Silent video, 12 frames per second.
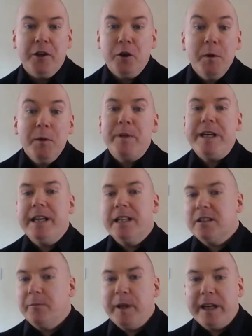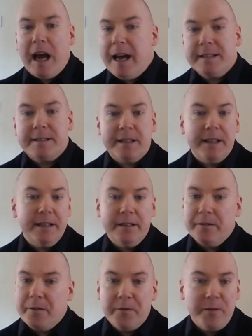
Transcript: Human beings have been asking